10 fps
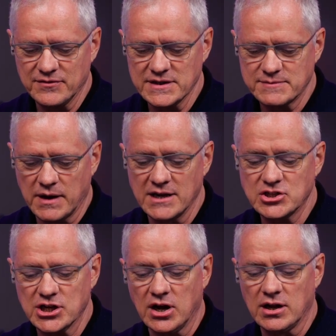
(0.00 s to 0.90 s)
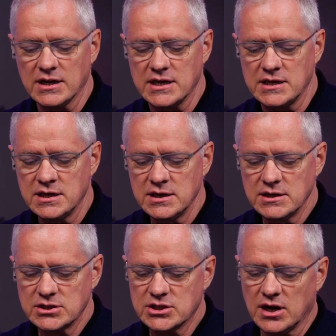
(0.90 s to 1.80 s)
this. And
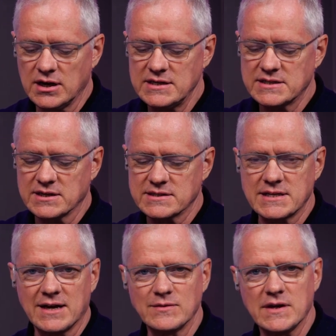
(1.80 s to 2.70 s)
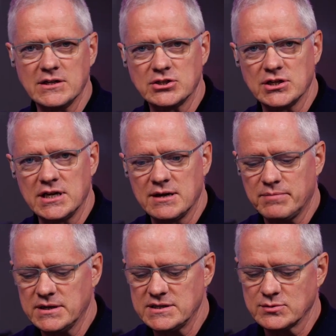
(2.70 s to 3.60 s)
Charlie's our sound engineer,
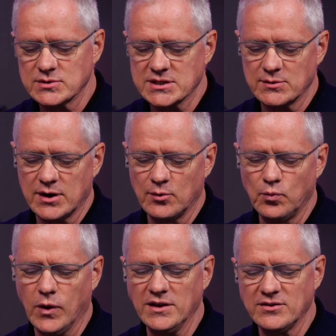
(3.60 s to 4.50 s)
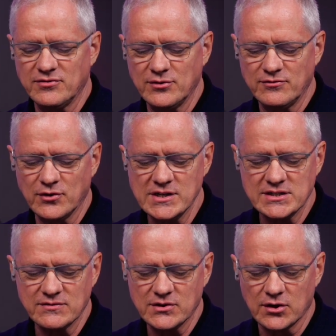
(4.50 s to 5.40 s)
but he's also our wonderful
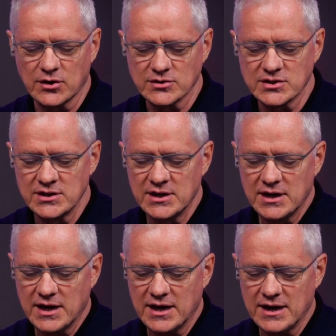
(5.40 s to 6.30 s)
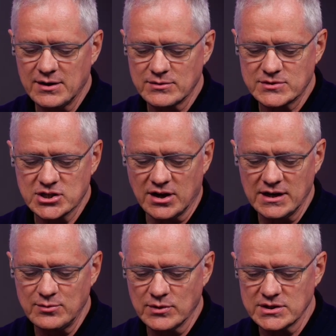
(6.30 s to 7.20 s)
voice of God.
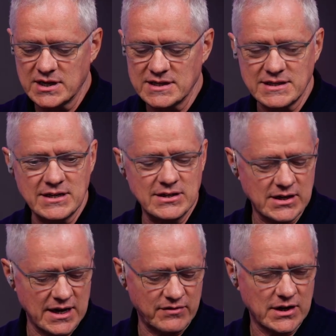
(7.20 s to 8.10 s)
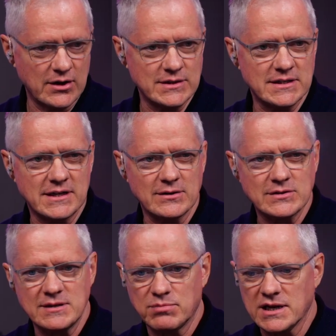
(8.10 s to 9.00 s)
Charlie, you're going to have a go at a
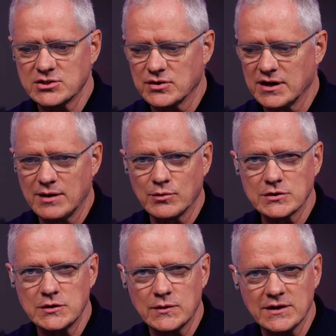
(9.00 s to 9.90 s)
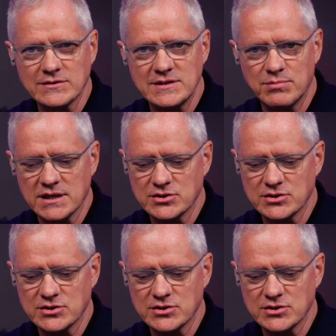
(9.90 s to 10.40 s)
guilty pleasure online. What's your guilty pleasure